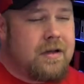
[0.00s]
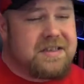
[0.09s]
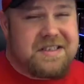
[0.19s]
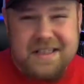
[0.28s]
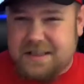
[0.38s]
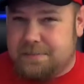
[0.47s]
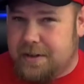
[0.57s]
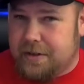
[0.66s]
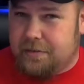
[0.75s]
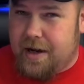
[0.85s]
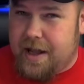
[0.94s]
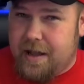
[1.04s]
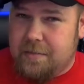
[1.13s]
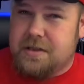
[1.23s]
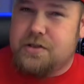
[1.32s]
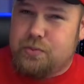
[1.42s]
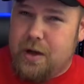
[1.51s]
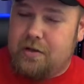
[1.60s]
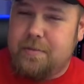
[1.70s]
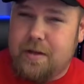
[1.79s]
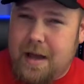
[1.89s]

6 milligram, 12 mil.